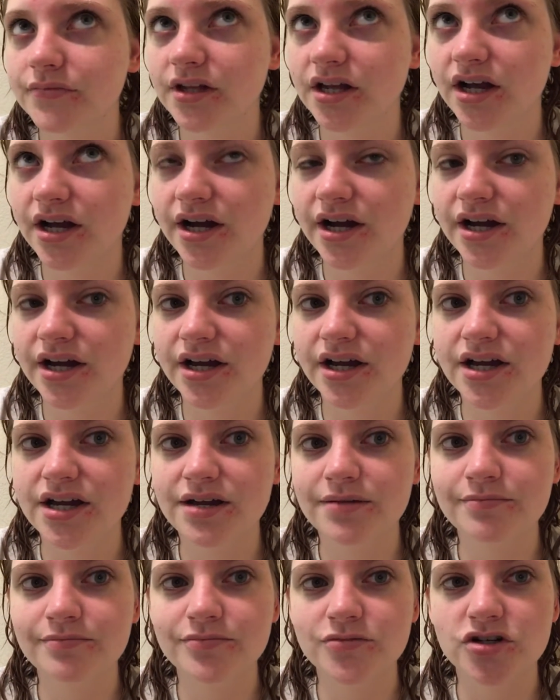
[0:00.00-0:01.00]

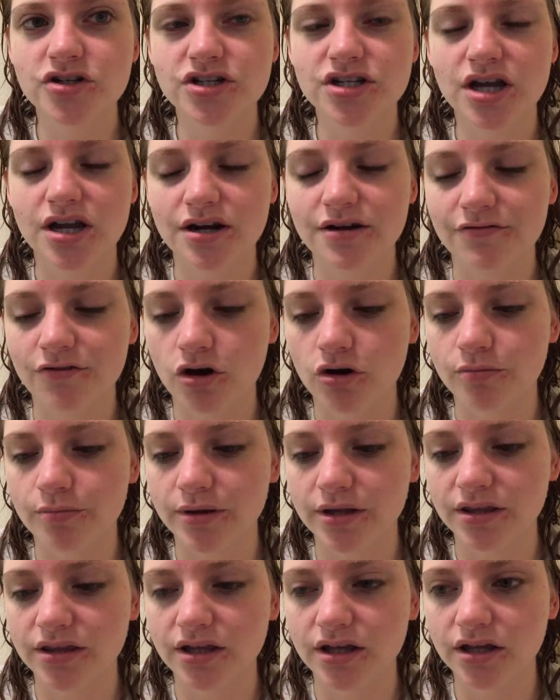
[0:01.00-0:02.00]
I'm just kind of
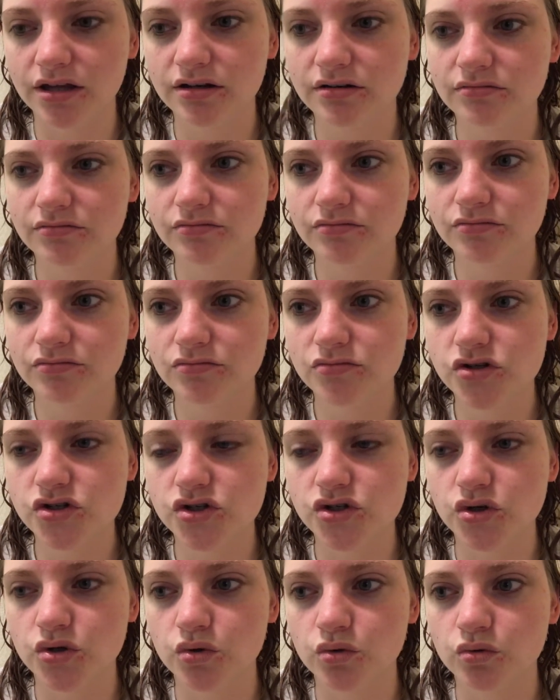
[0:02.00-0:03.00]
hoping that
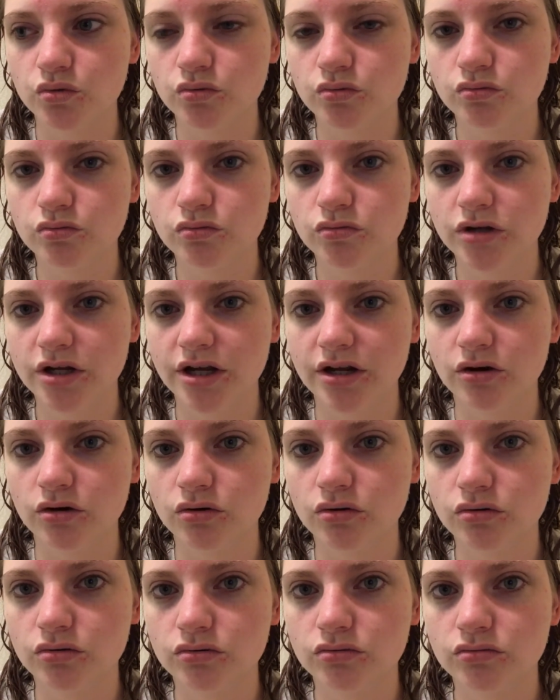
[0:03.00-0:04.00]
soon
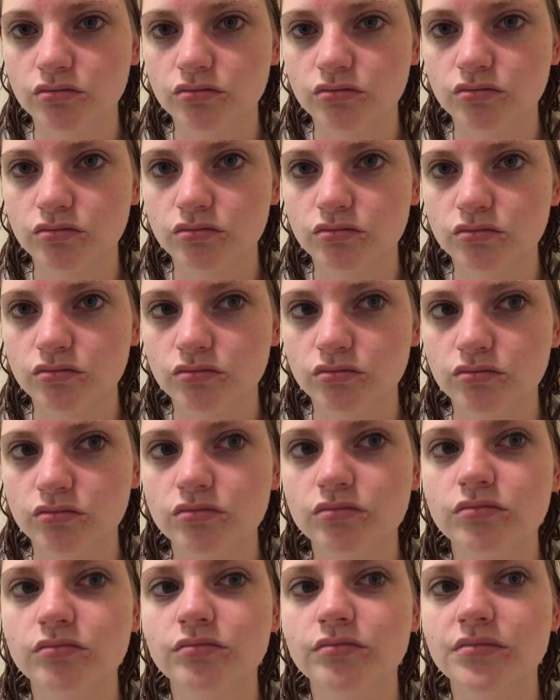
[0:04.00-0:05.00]
it'll
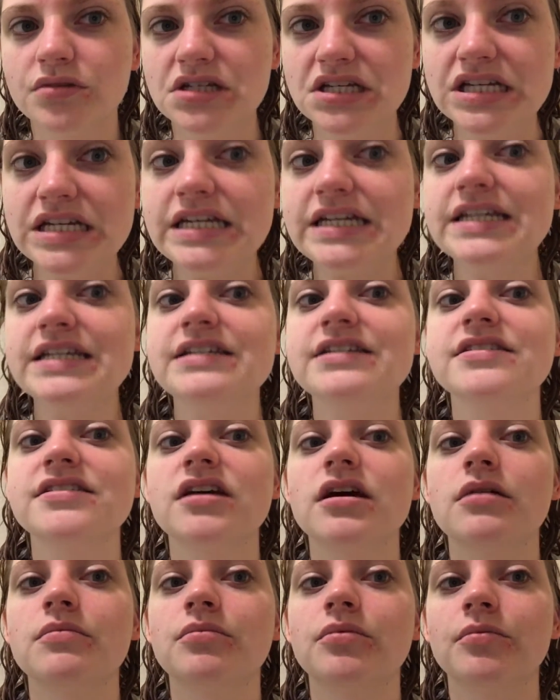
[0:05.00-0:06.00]
ease
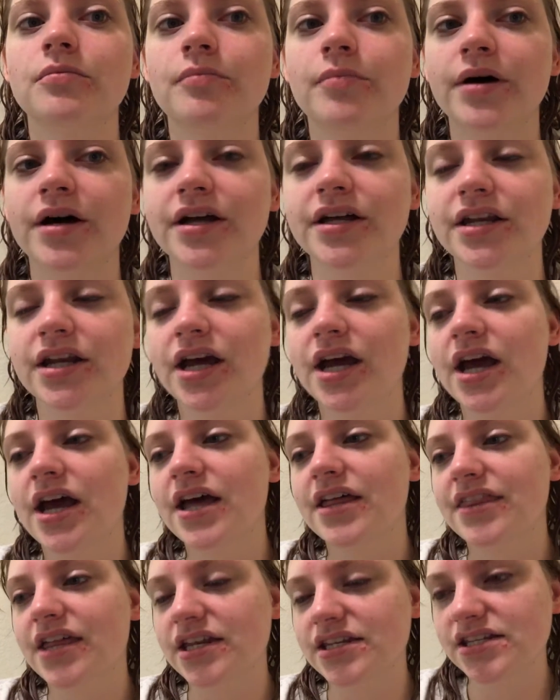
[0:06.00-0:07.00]
up. But
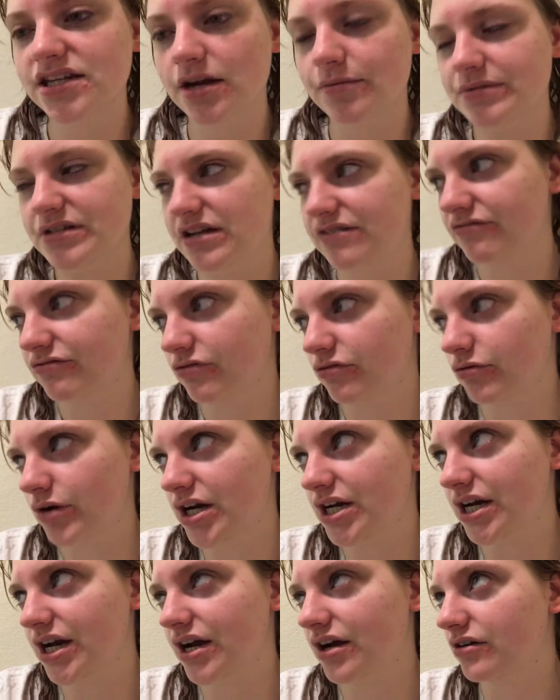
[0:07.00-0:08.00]
that's an update for
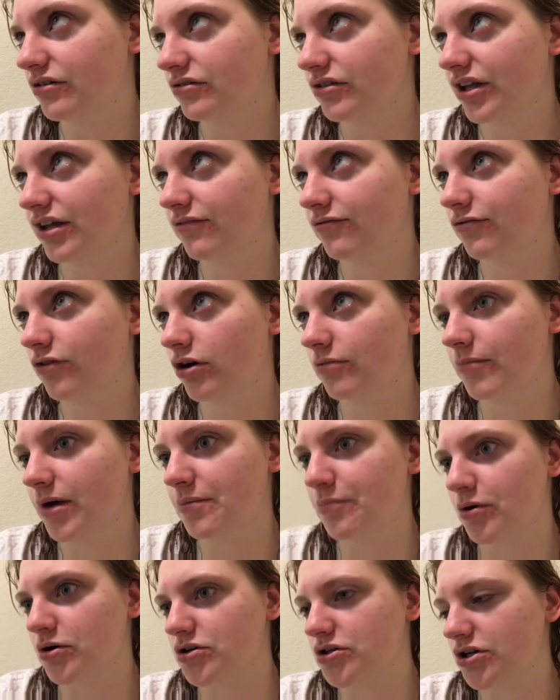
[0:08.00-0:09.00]
right now, like on my
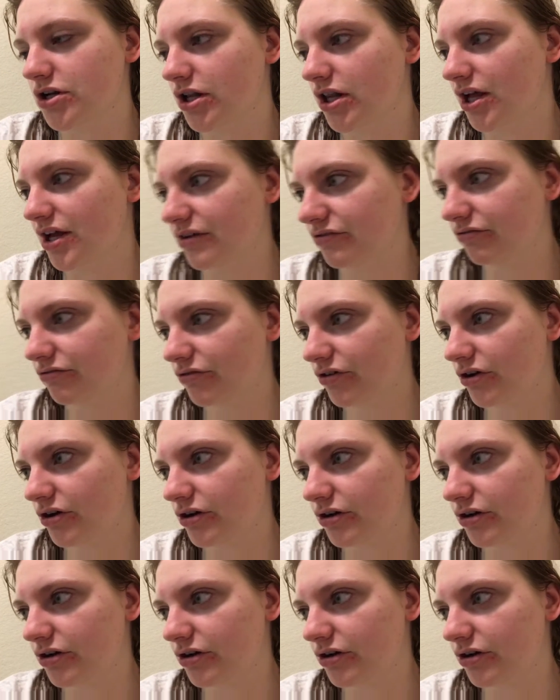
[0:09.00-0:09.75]
personal life.